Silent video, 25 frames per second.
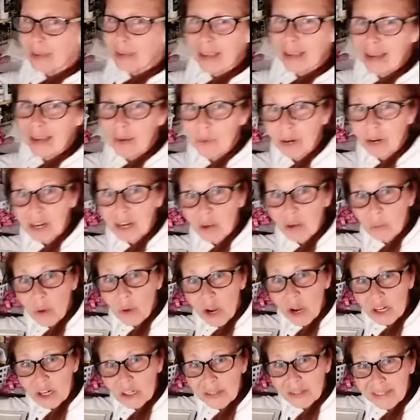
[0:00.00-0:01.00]
bit and we're gonna
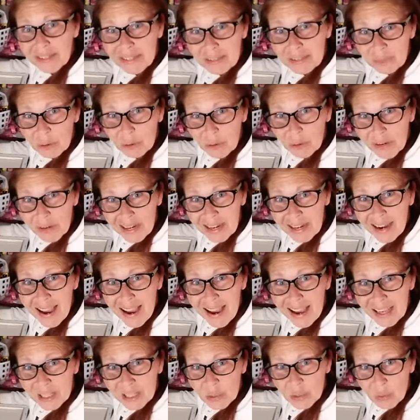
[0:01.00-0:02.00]
watch Lisa Marie
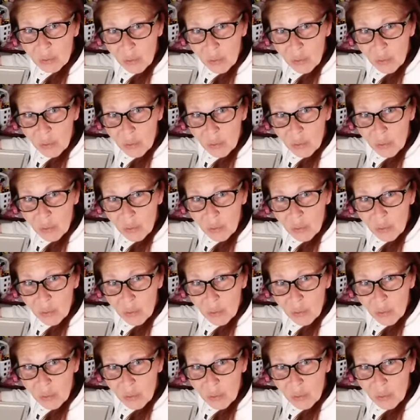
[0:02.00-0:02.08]
as